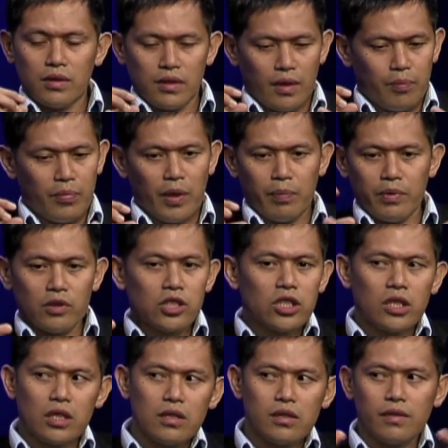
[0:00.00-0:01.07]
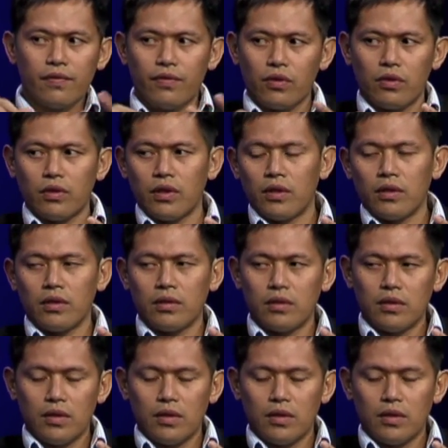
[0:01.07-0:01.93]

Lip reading: say people cheering for you.